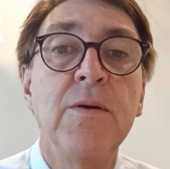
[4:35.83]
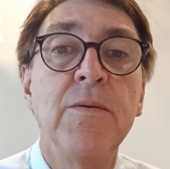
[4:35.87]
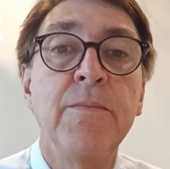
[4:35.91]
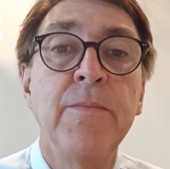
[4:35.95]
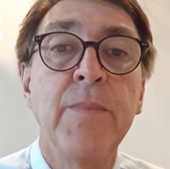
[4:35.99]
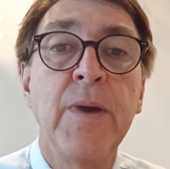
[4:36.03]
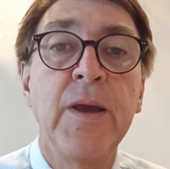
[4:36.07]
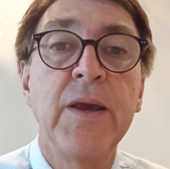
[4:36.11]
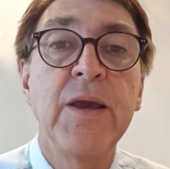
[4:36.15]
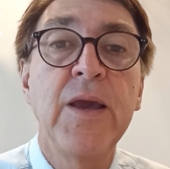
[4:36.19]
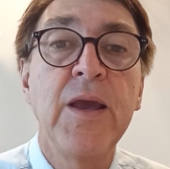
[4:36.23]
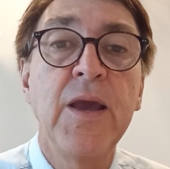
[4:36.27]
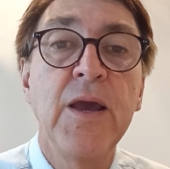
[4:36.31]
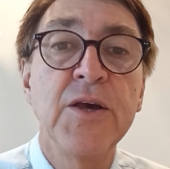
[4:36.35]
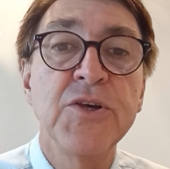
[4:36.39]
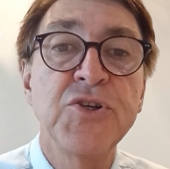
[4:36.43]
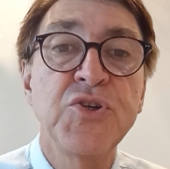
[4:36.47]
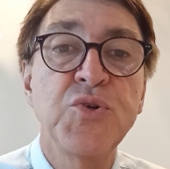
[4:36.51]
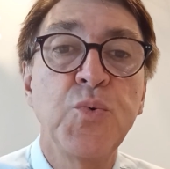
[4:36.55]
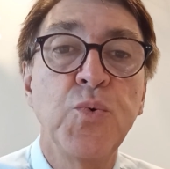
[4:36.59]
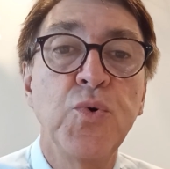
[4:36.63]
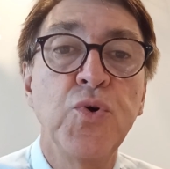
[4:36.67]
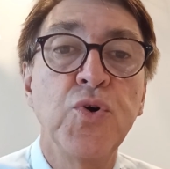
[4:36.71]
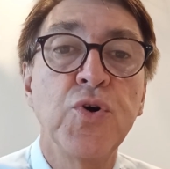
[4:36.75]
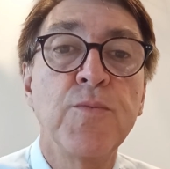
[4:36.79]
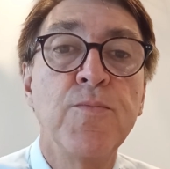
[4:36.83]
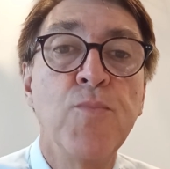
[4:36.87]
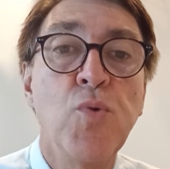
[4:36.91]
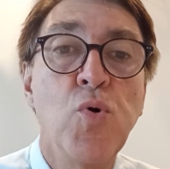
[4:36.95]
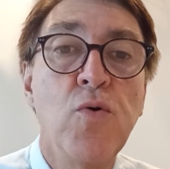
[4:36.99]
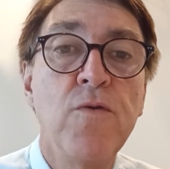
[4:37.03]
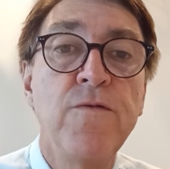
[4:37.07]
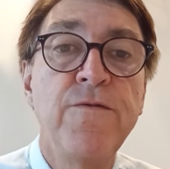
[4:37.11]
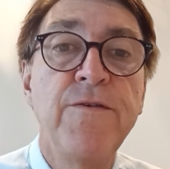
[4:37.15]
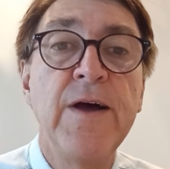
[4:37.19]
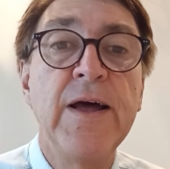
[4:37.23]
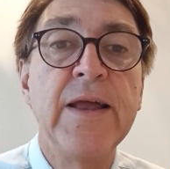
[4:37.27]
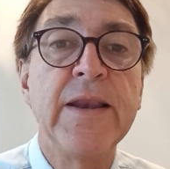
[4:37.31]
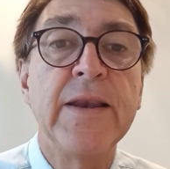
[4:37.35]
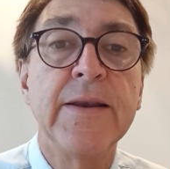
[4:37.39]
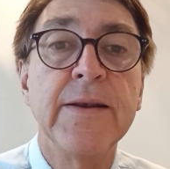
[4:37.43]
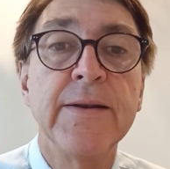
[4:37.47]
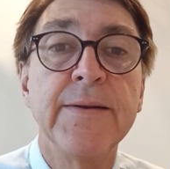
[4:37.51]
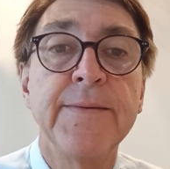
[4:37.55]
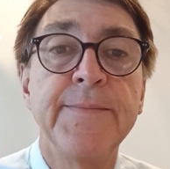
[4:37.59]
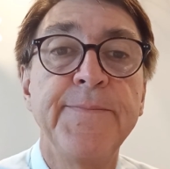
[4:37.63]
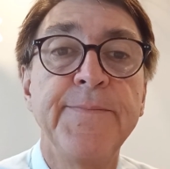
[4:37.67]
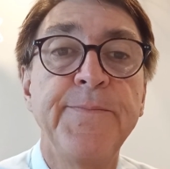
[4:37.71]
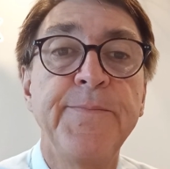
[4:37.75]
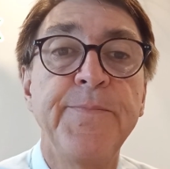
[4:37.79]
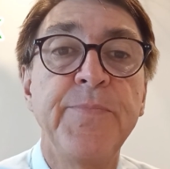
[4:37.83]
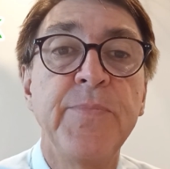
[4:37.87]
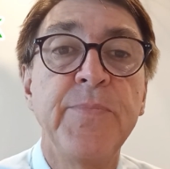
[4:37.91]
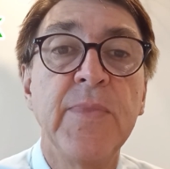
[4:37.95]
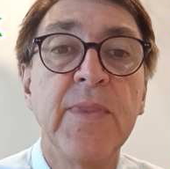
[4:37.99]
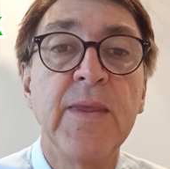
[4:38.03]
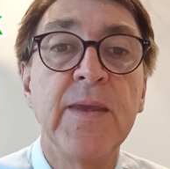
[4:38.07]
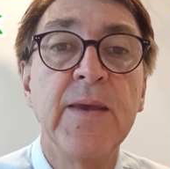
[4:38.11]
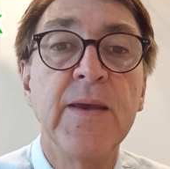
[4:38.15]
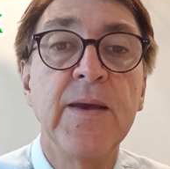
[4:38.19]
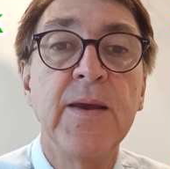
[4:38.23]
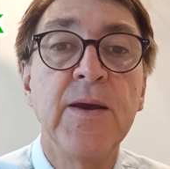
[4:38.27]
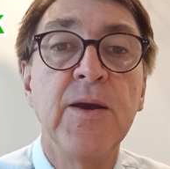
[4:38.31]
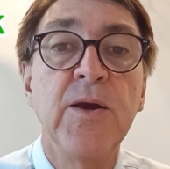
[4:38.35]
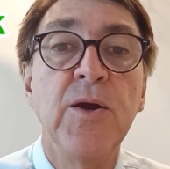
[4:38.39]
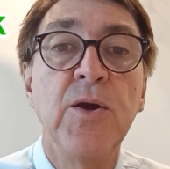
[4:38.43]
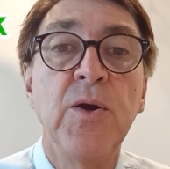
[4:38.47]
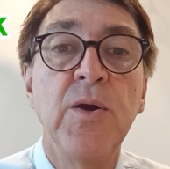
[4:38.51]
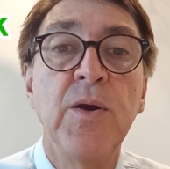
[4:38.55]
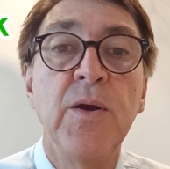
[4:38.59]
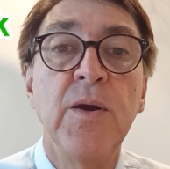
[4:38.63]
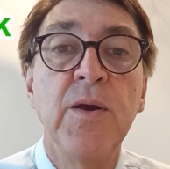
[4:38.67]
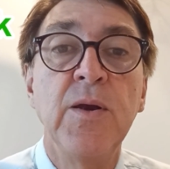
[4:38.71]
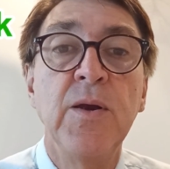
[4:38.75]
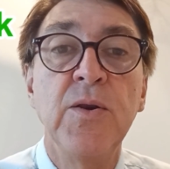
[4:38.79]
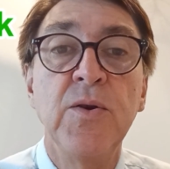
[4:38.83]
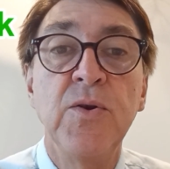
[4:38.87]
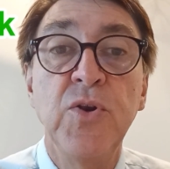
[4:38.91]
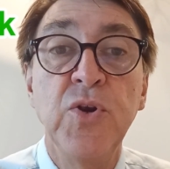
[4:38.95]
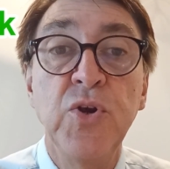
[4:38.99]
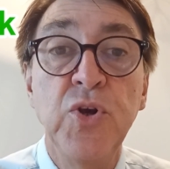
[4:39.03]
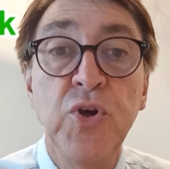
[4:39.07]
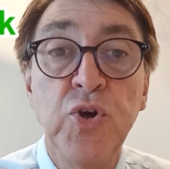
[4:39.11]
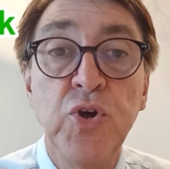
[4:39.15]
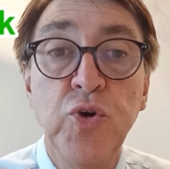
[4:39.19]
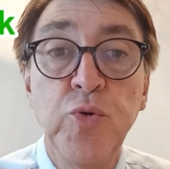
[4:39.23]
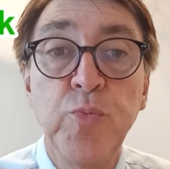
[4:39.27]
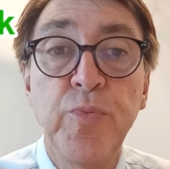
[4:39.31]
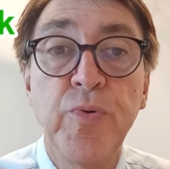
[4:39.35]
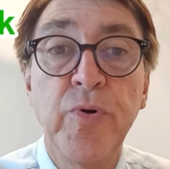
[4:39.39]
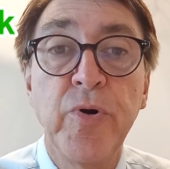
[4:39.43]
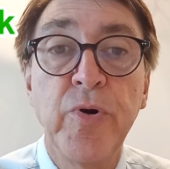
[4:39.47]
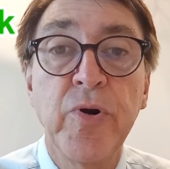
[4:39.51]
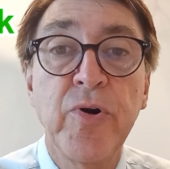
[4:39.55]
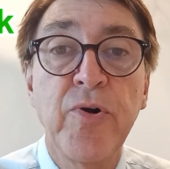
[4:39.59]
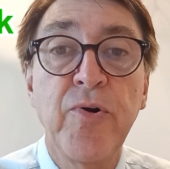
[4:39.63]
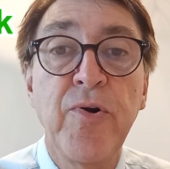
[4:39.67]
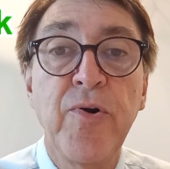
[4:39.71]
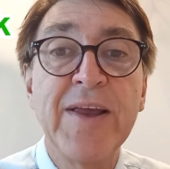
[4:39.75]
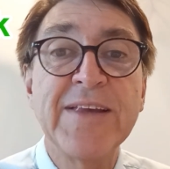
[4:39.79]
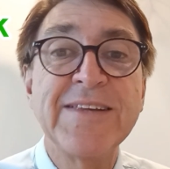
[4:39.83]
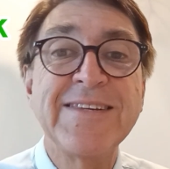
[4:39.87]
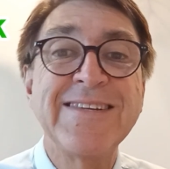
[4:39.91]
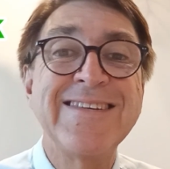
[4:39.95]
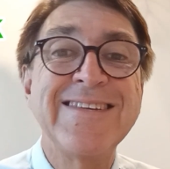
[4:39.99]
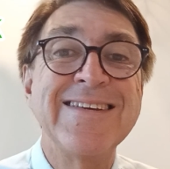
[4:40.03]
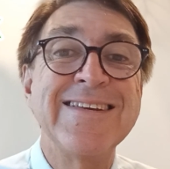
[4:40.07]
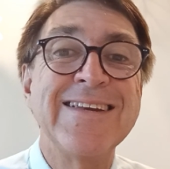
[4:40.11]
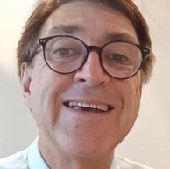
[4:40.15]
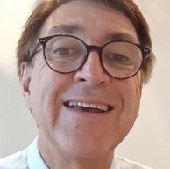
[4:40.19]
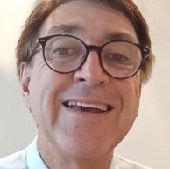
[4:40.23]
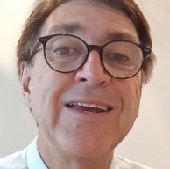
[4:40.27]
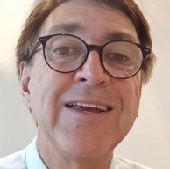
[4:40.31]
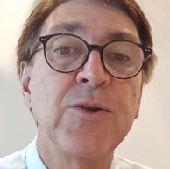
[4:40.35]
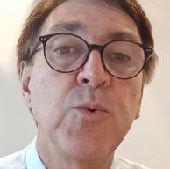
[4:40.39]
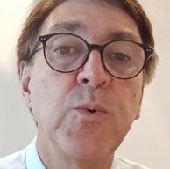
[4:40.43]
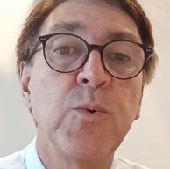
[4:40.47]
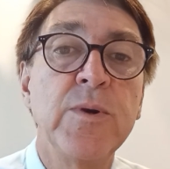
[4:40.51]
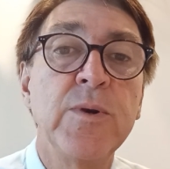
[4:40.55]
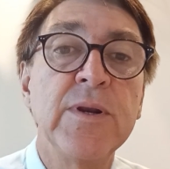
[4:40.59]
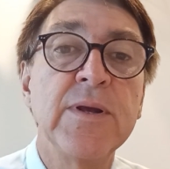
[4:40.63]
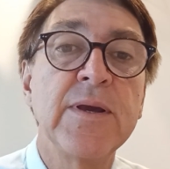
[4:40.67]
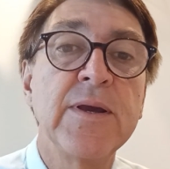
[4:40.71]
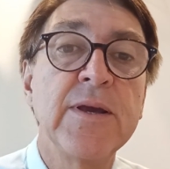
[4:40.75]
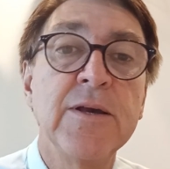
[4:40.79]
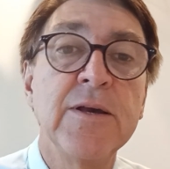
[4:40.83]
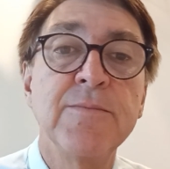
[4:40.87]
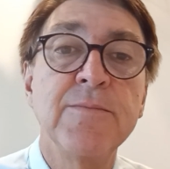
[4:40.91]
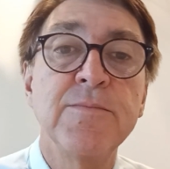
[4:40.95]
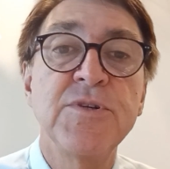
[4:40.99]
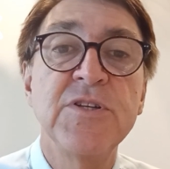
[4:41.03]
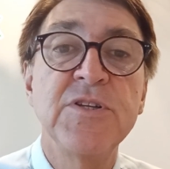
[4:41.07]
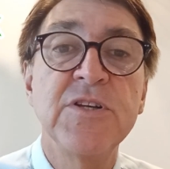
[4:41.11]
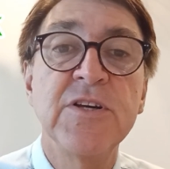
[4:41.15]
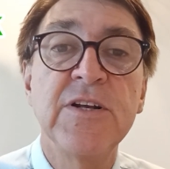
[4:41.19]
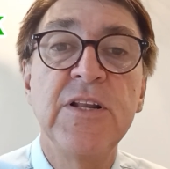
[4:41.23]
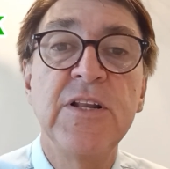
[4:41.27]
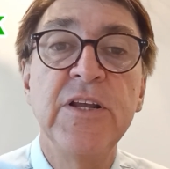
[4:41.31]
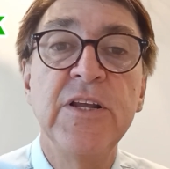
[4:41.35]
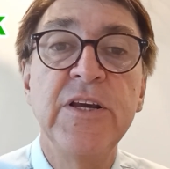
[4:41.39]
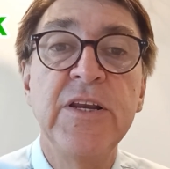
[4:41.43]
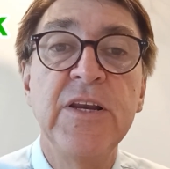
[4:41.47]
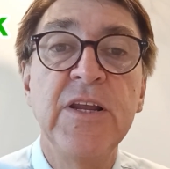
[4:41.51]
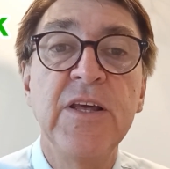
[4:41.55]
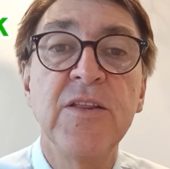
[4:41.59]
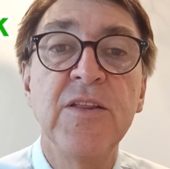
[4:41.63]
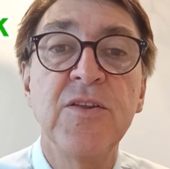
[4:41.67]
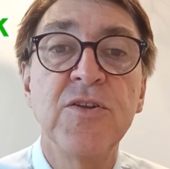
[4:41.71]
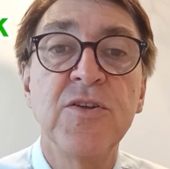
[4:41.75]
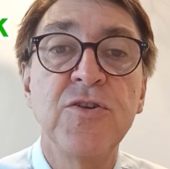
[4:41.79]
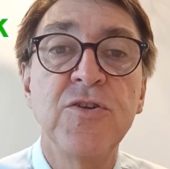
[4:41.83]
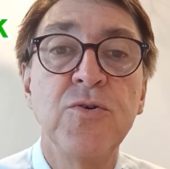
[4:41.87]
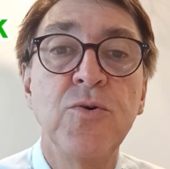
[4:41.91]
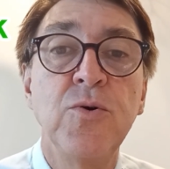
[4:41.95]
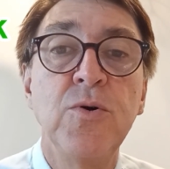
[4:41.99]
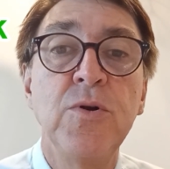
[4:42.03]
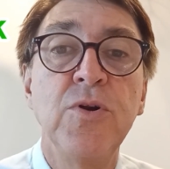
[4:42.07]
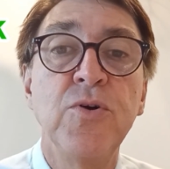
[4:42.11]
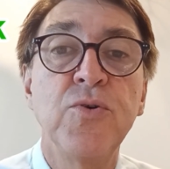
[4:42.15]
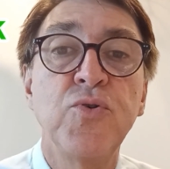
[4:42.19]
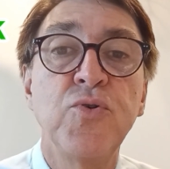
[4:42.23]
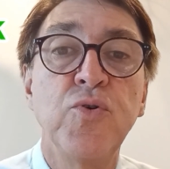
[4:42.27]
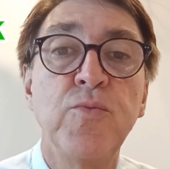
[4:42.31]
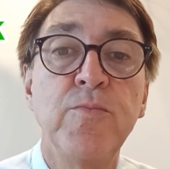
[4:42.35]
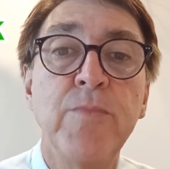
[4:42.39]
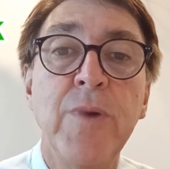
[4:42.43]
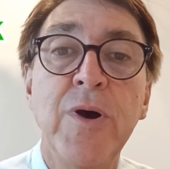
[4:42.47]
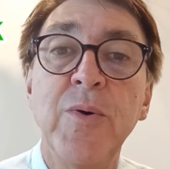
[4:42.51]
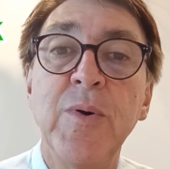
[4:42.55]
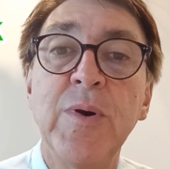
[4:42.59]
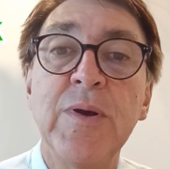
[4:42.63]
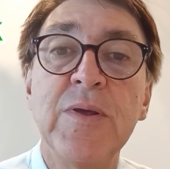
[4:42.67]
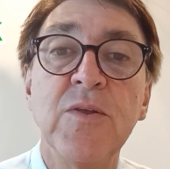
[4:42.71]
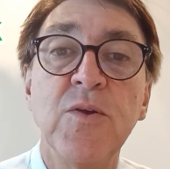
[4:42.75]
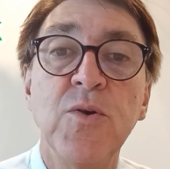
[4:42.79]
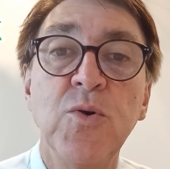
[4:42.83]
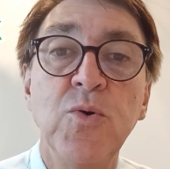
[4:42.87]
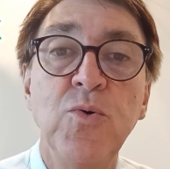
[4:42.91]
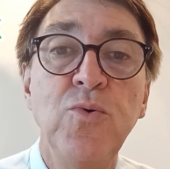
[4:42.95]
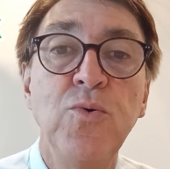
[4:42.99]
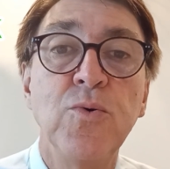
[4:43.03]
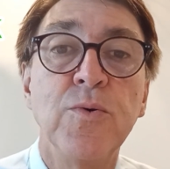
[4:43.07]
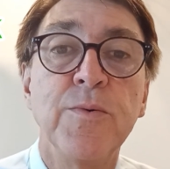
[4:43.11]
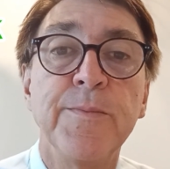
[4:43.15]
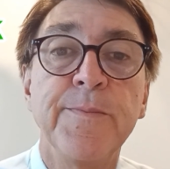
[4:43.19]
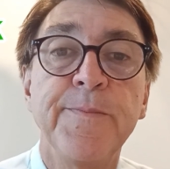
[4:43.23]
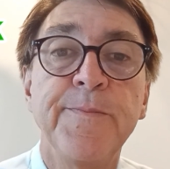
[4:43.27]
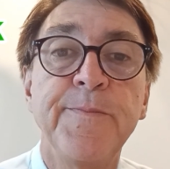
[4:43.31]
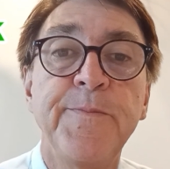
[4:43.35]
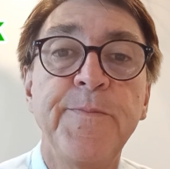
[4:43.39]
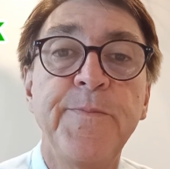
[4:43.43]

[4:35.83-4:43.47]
Make housework more fun. Do you procrastinate when it comes to cleaning the toilet or mowing the lawn?